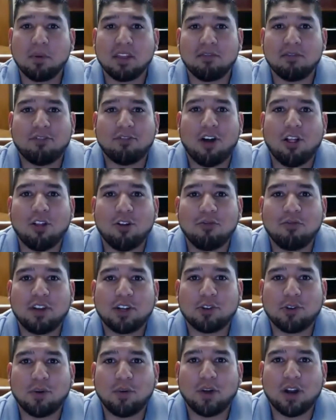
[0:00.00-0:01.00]
that follow
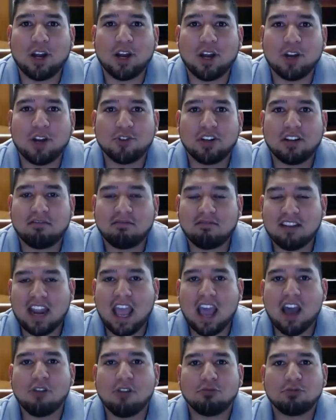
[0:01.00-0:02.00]
Victory100
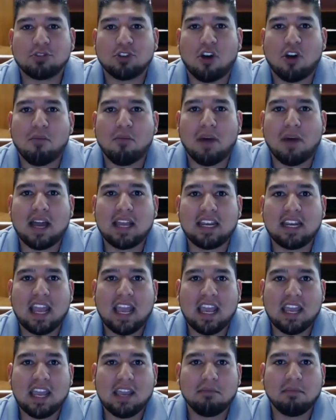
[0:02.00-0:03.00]
now saw my
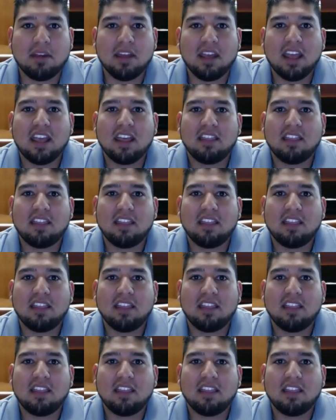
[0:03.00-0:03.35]
name.